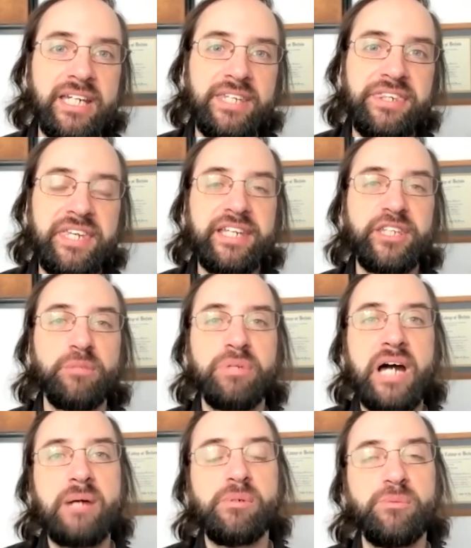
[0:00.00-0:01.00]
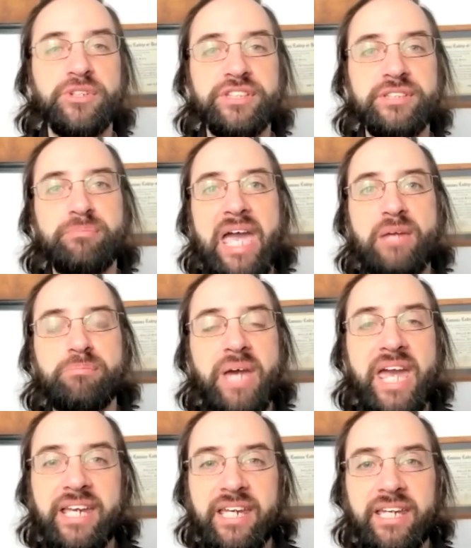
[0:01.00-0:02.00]
and thinking the problem was bad
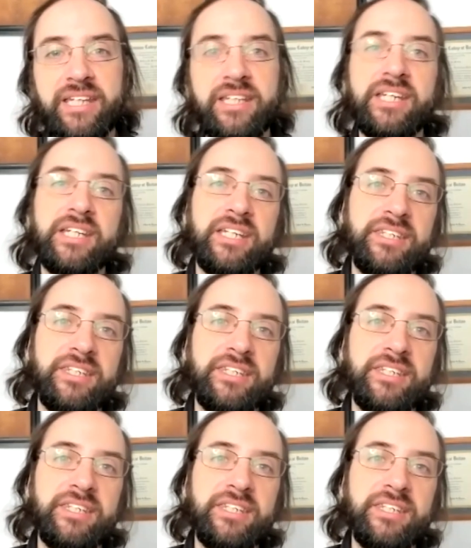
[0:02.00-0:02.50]
banking.